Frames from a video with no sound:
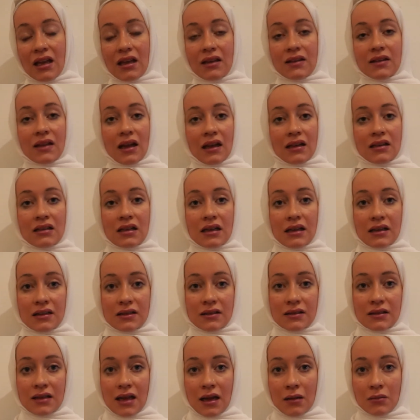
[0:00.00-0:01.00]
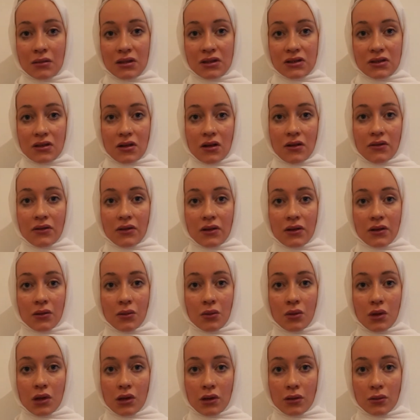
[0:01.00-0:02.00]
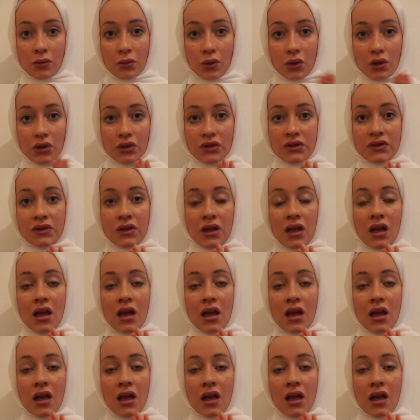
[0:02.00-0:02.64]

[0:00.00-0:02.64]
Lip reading: is actually established after the world wars.